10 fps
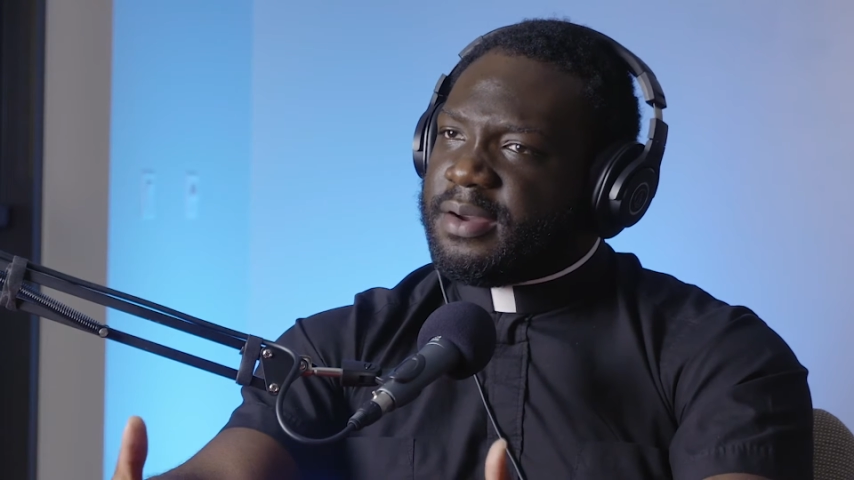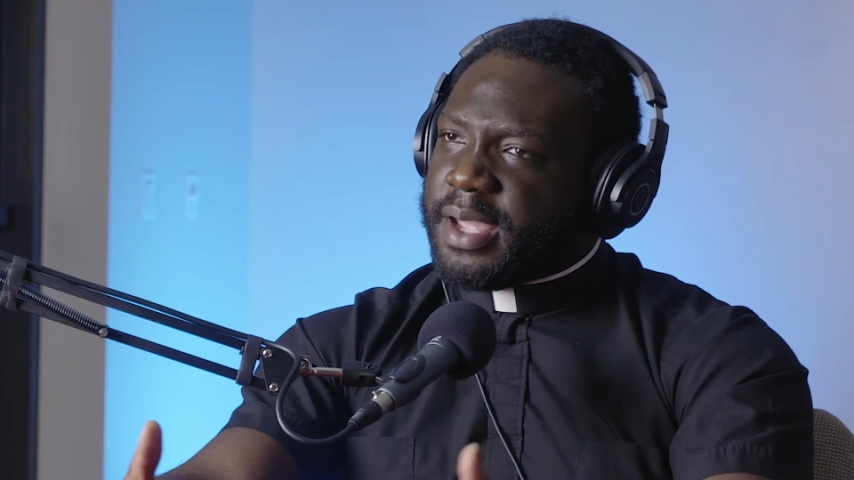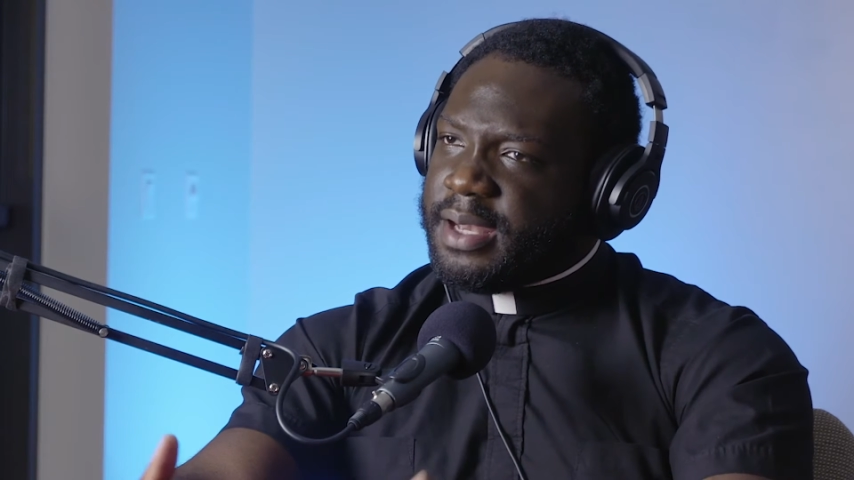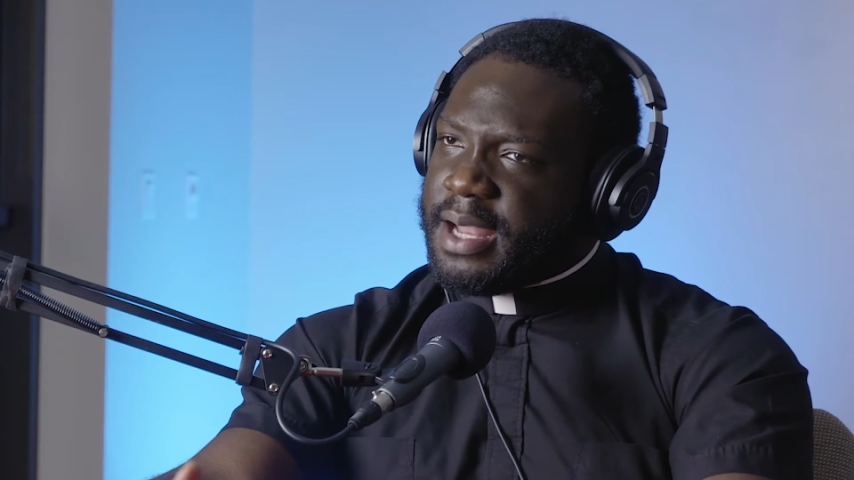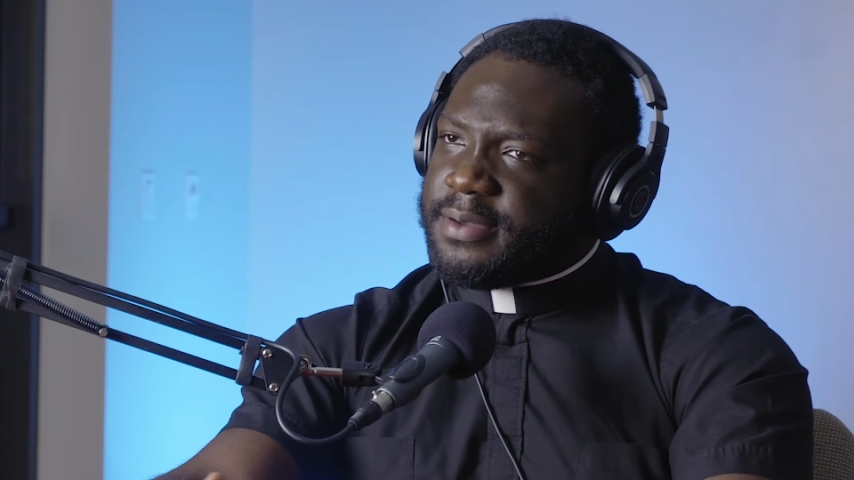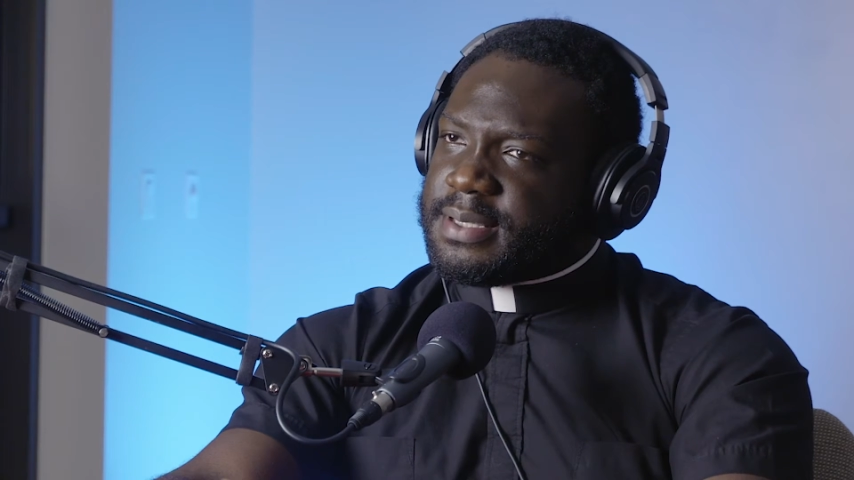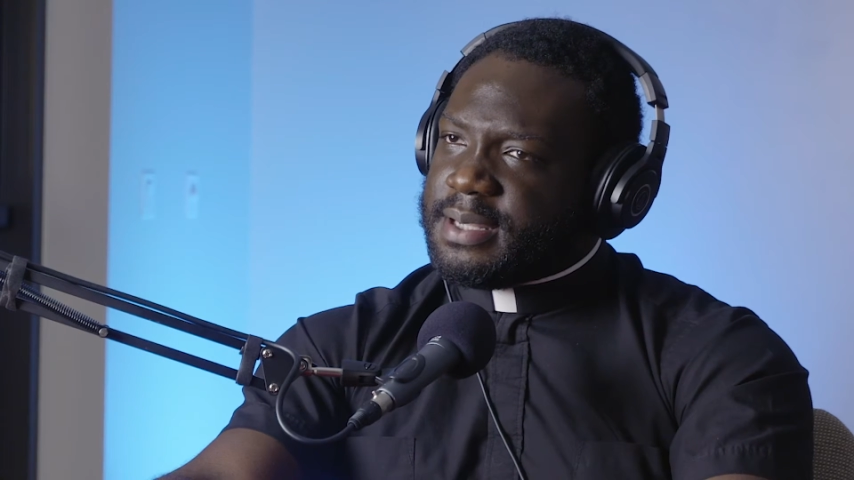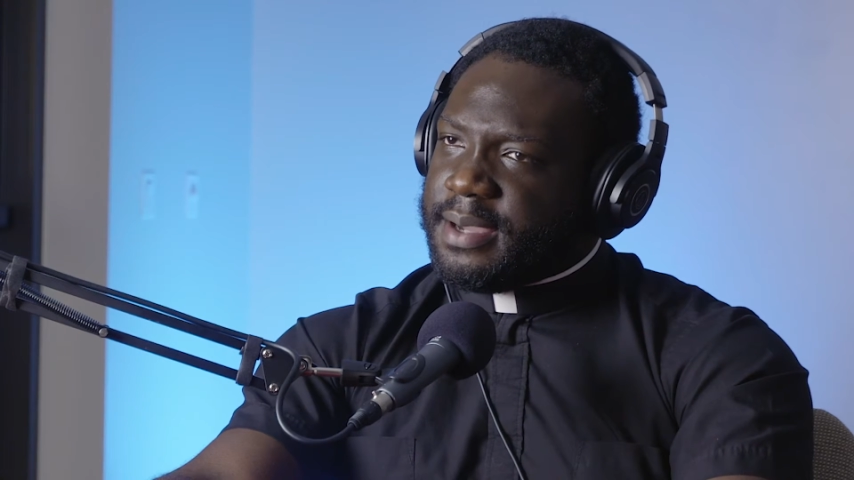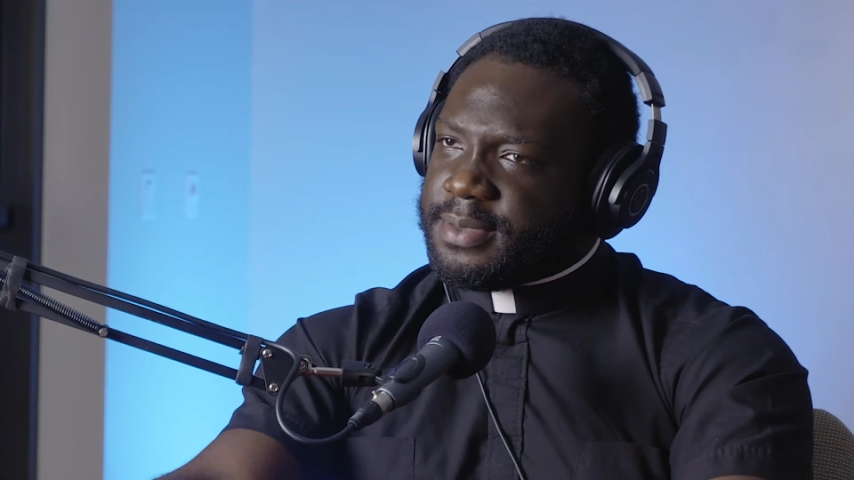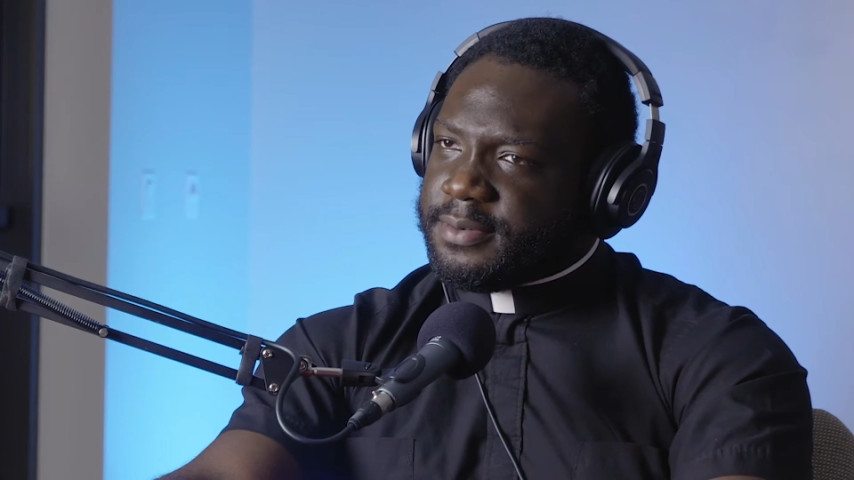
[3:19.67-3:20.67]
okay, now's the
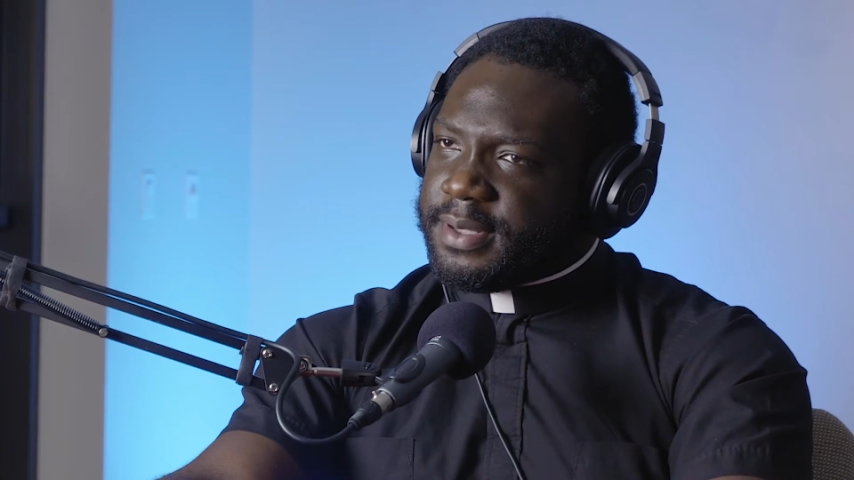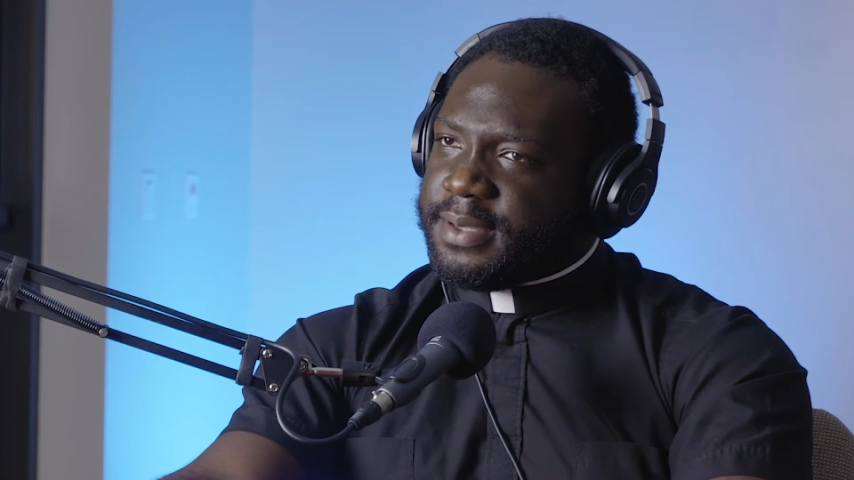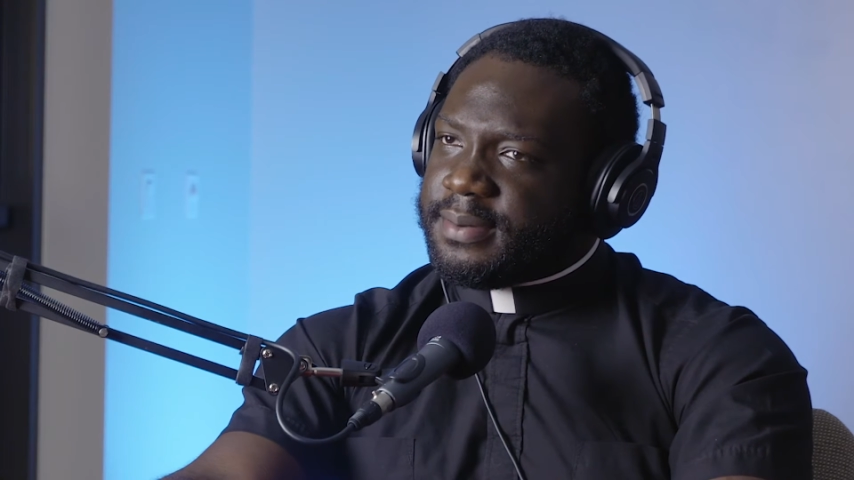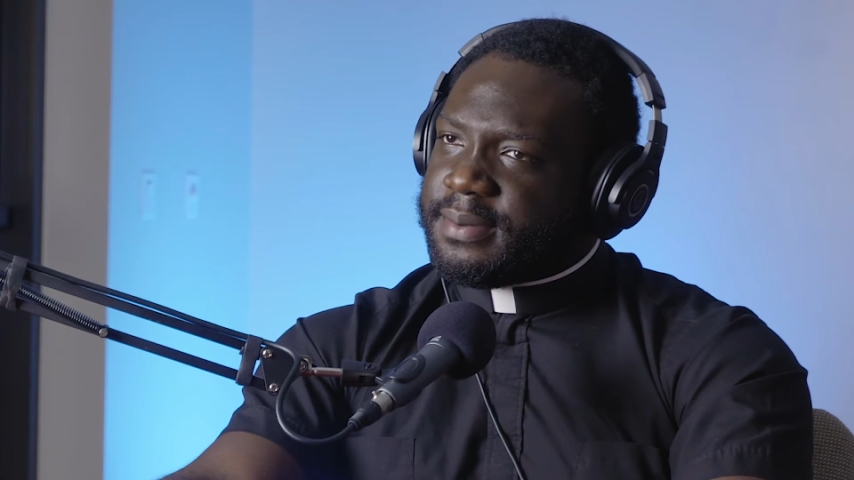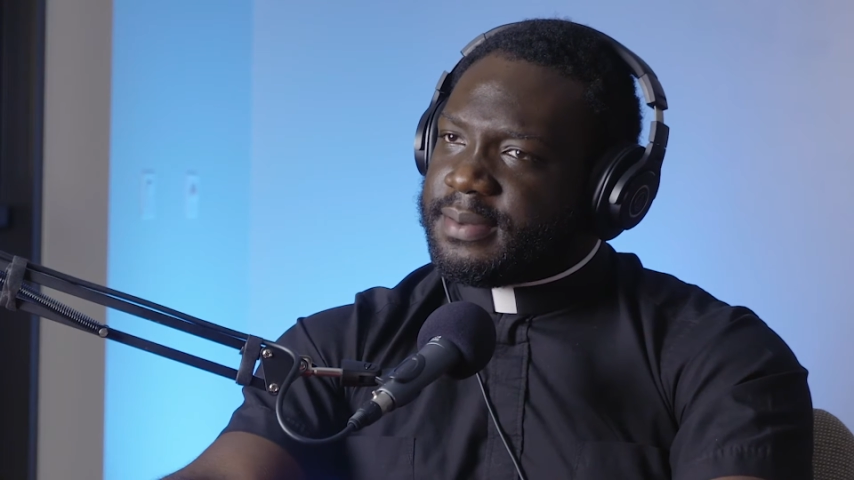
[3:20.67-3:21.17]
time to really